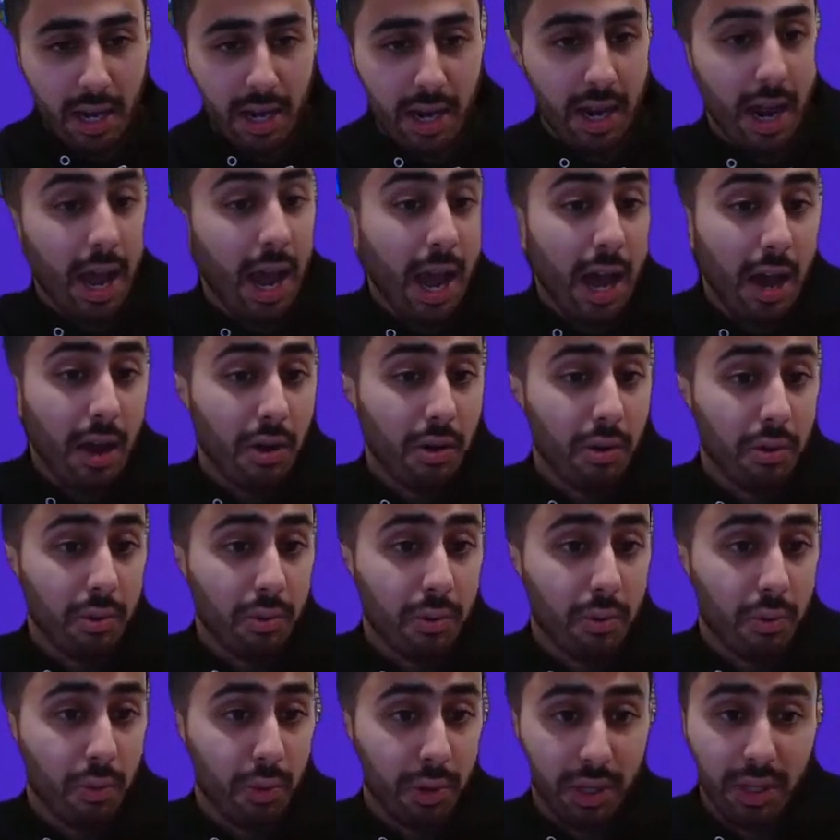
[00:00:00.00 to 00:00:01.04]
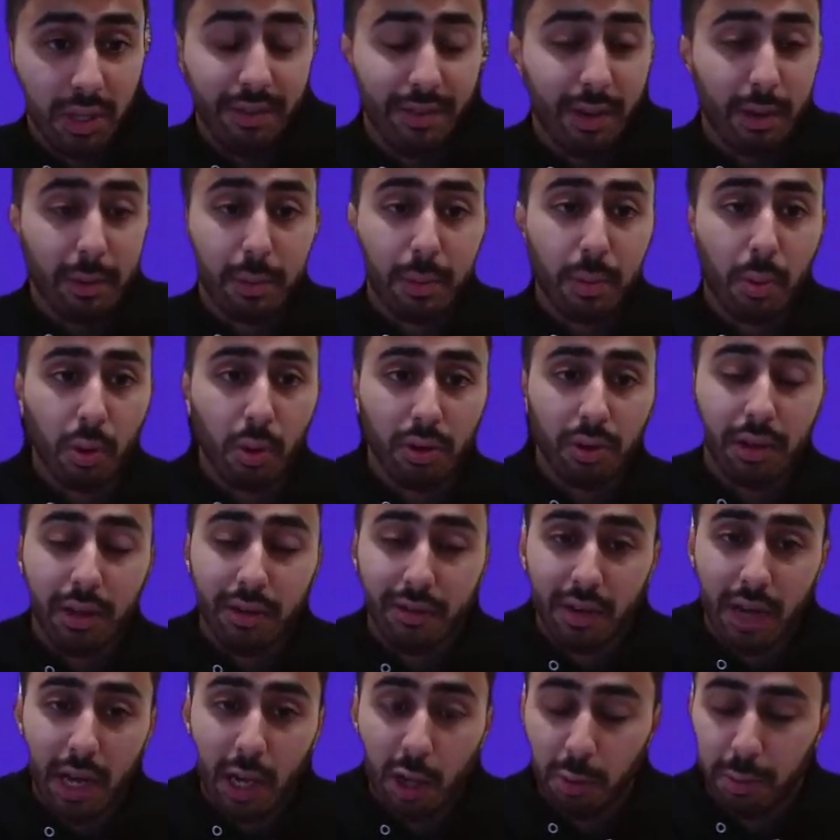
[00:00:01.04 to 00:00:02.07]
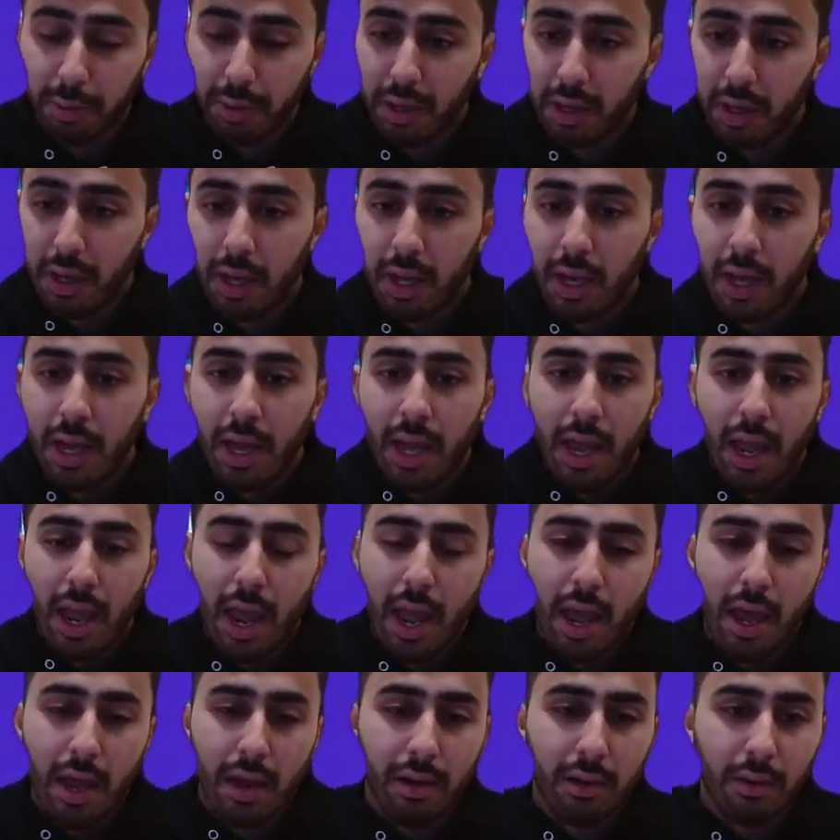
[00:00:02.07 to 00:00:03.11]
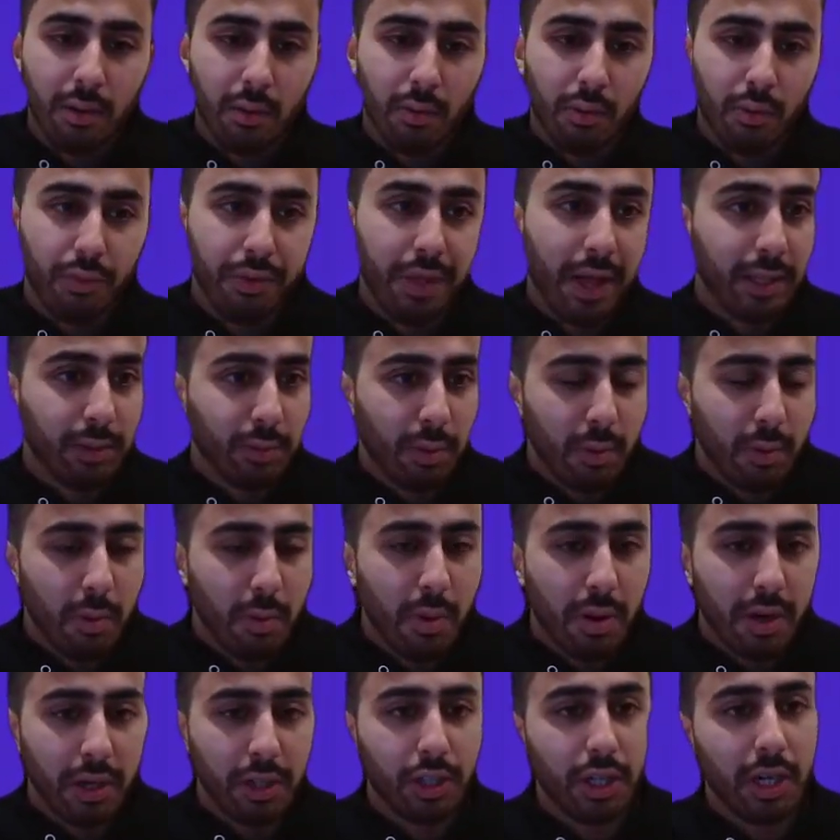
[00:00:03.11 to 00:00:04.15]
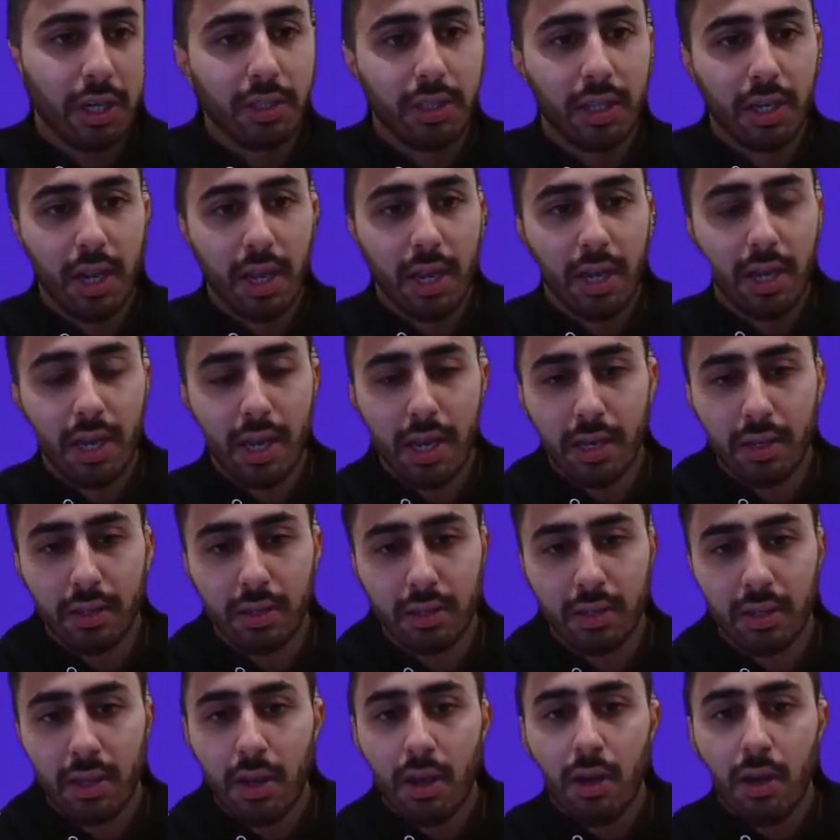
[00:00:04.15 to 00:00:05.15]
and how will a developer portal even help? And that's what we want to share today is